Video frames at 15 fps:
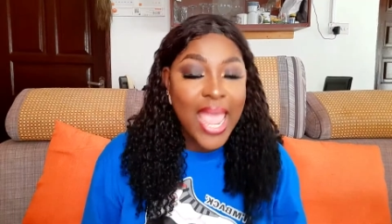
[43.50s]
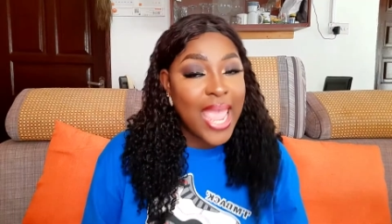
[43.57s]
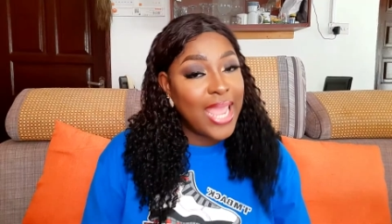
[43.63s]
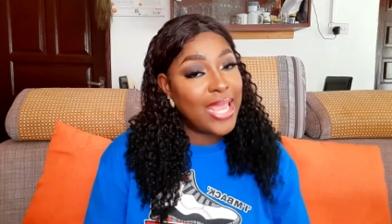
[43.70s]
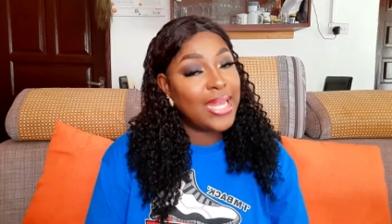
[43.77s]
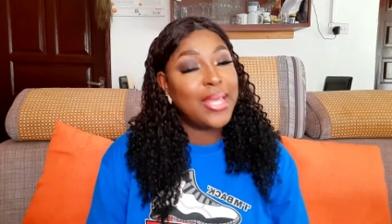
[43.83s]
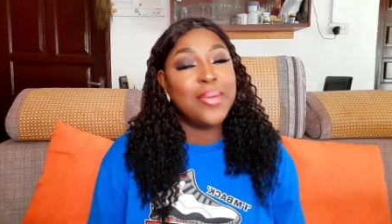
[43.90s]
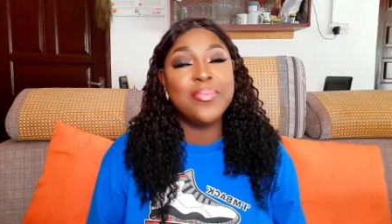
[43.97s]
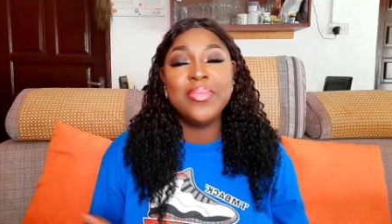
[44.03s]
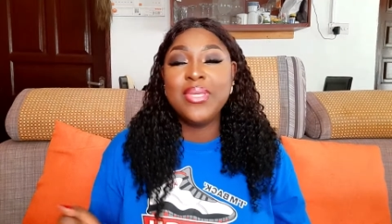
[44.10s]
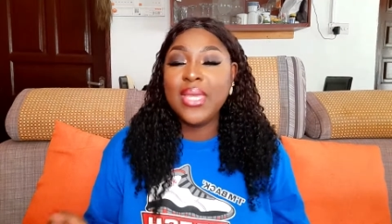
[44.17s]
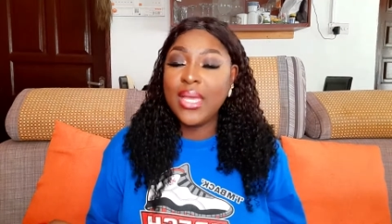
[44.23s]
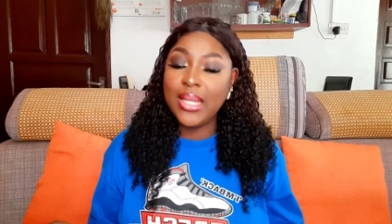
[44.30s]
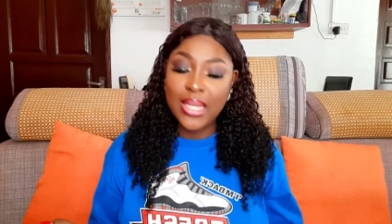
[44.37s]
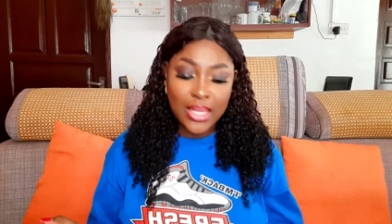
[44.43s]
and i'm
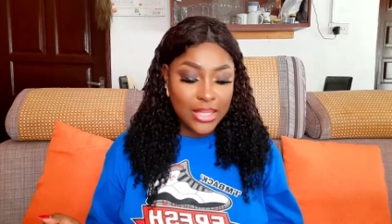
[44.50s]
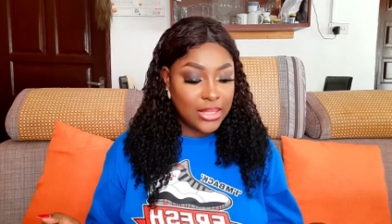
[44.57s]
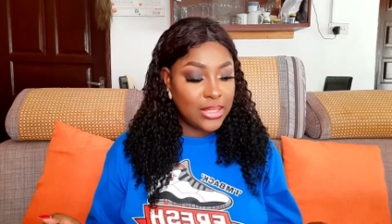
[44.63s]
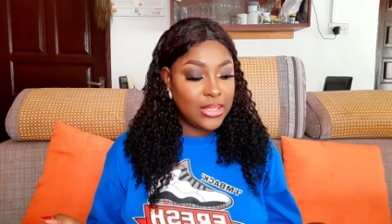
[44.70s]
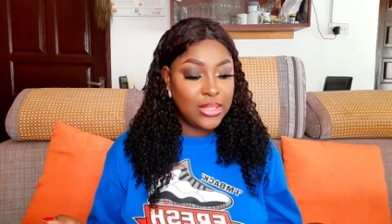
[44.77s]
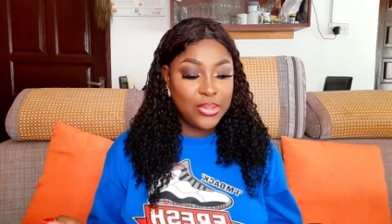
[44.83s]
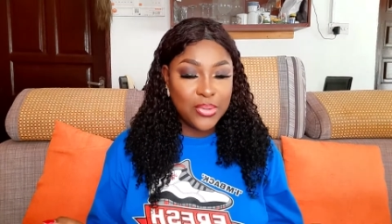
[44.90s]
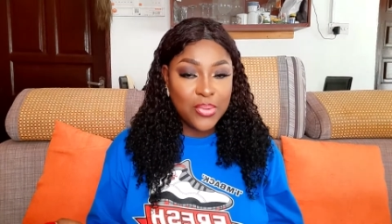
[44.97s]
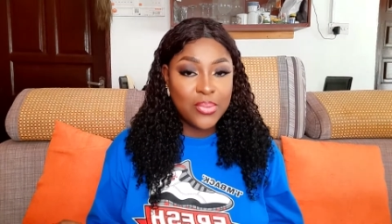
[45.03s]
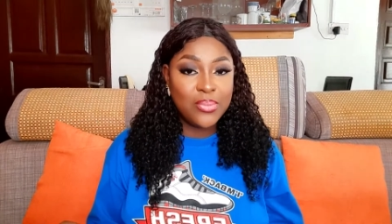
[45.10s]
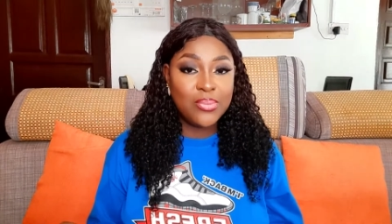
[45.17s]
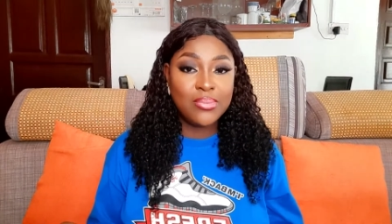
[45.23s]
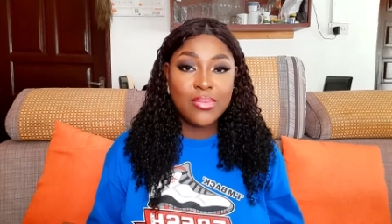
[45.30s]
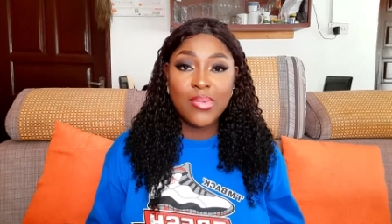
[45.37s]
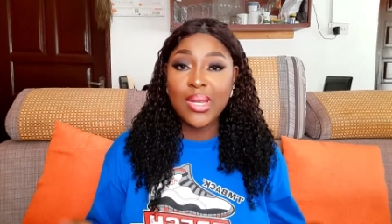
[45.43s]
here like you know
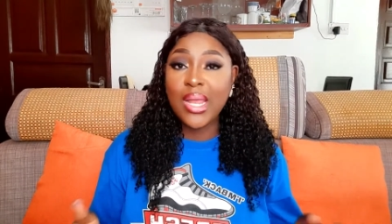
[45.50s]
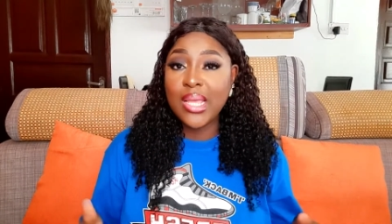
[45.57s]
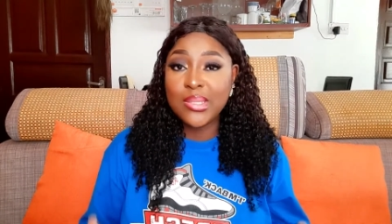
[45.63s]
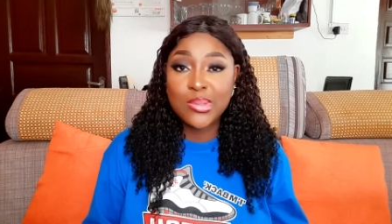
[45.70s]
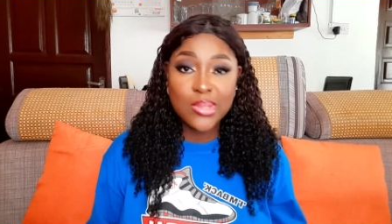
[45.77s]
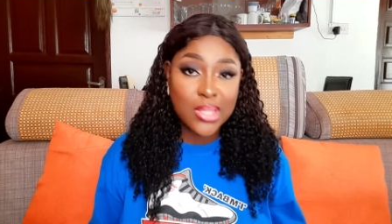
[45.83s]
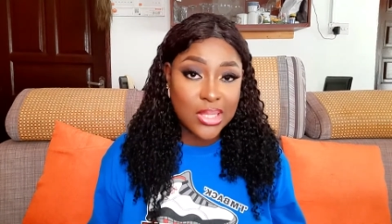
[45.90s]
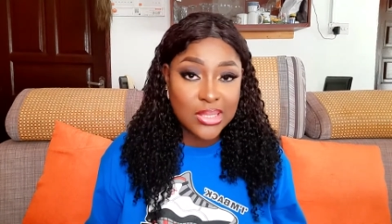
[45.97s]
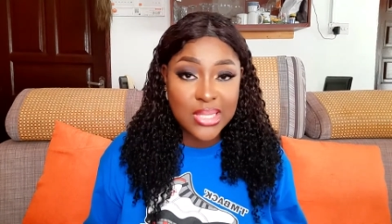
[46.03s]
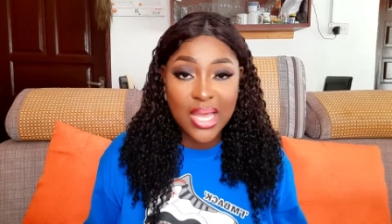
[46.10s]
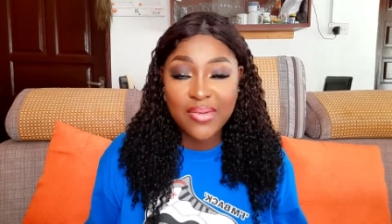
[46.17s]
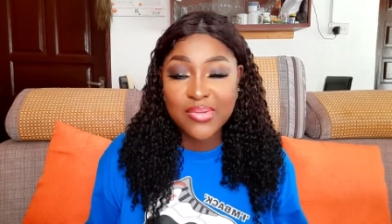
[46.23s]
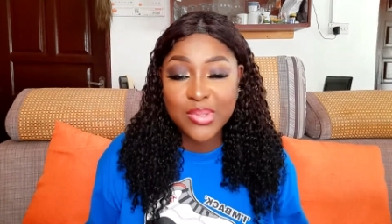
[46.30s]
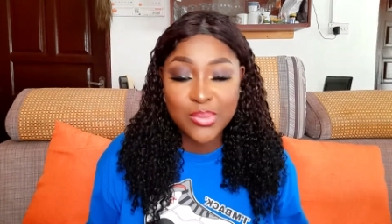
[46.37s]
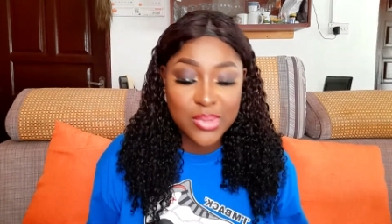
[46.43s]
when i took it
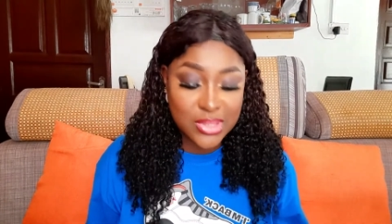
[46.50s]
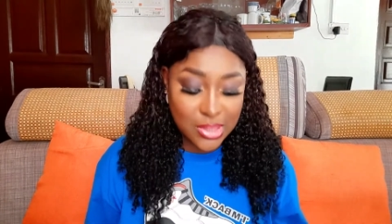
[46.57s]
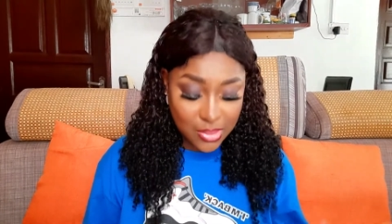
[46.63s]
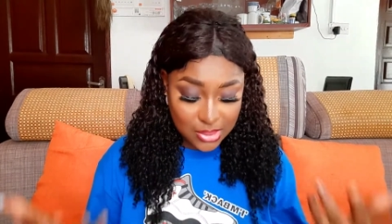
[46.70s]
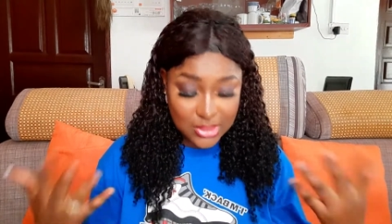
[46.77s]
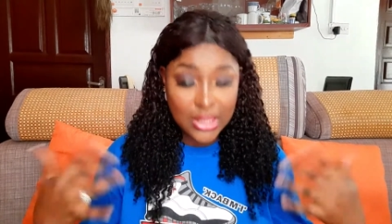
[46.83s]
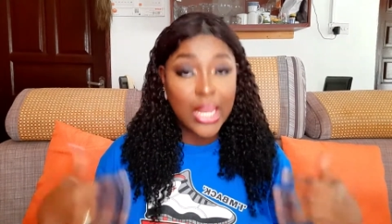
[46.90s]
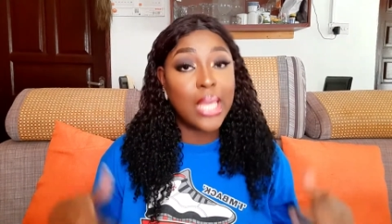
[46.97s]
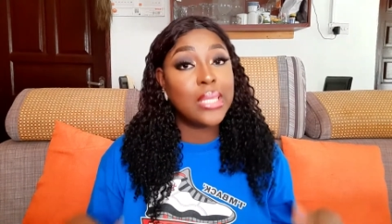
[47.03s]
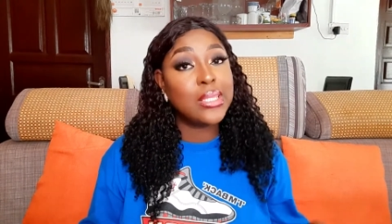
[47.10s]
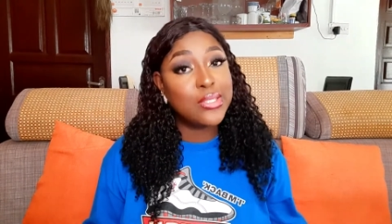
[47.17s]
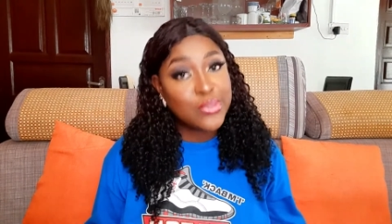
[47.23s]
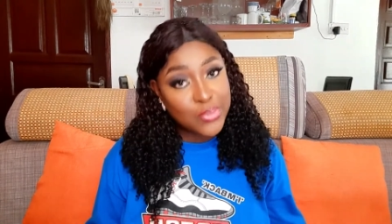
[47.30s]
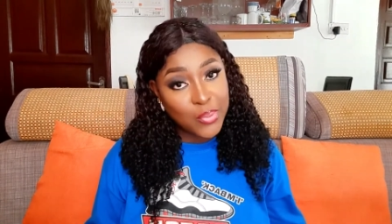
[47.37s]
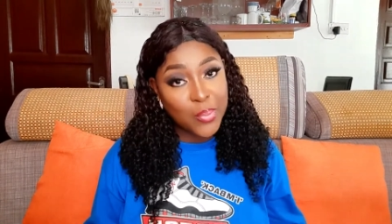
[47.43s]
afterwards i wasn't like
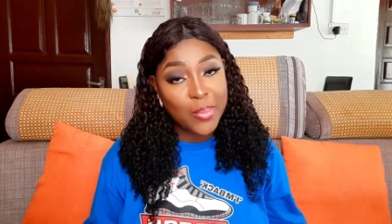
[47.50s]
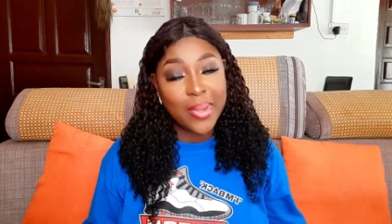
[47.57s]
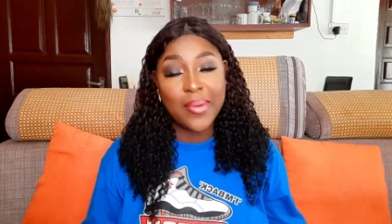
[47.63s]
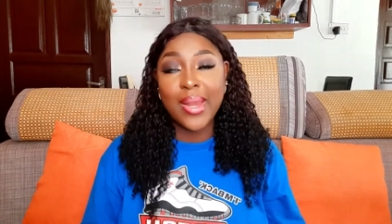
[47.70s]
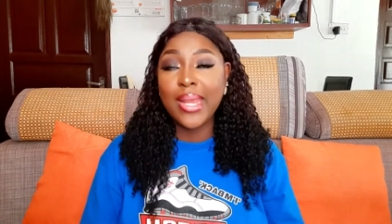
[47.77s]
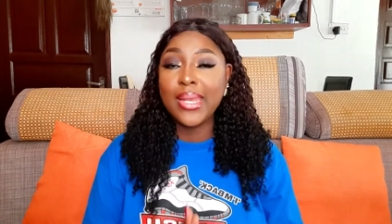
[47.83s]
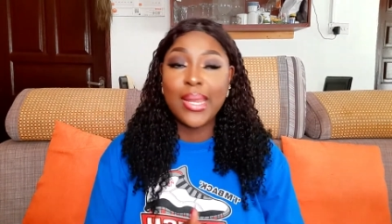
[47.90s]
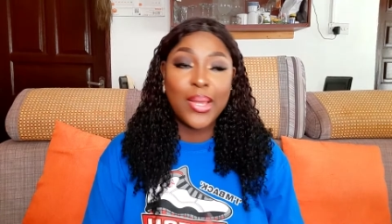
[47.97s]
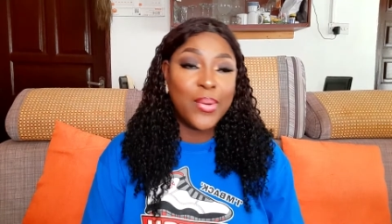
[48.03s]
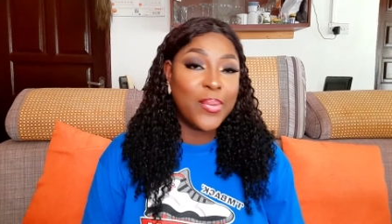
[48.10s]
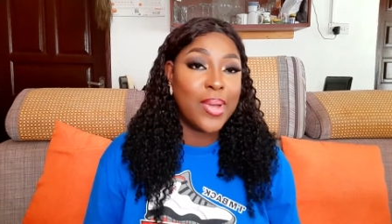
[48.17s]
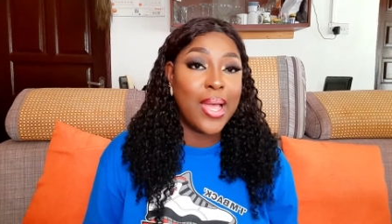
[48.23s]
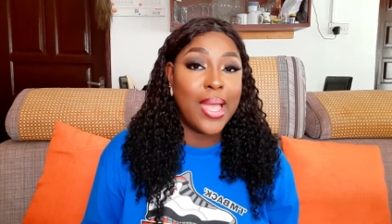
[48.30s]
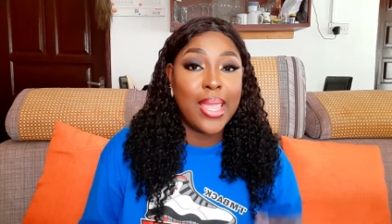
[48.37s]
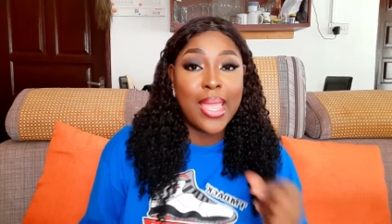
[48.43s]
this so oh, but right now
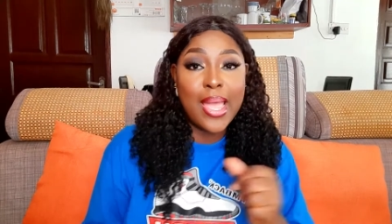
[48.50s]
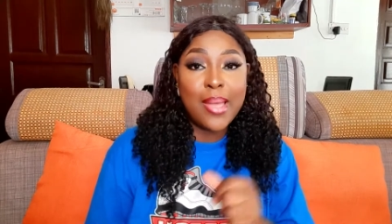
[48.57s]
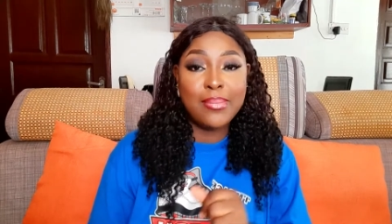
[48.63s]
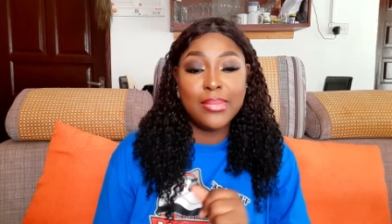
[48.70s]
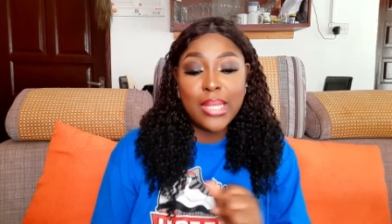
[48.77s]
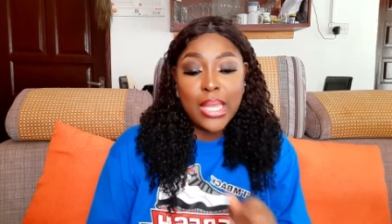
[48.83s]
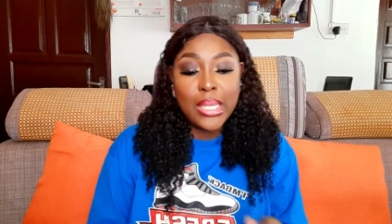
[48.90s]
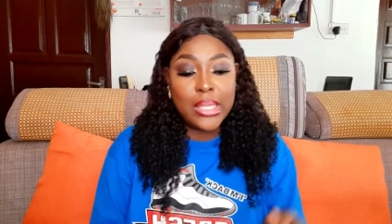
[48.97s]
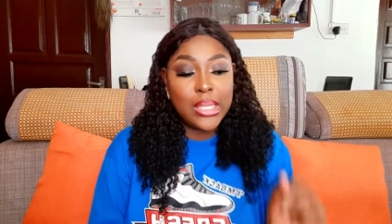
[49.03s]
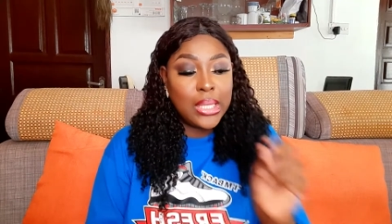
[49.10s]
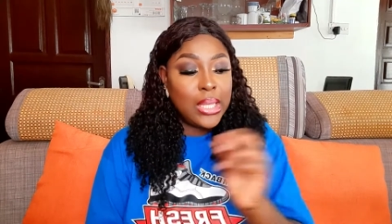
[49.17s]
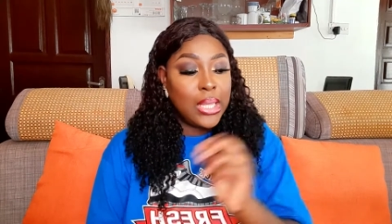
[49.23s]
i am like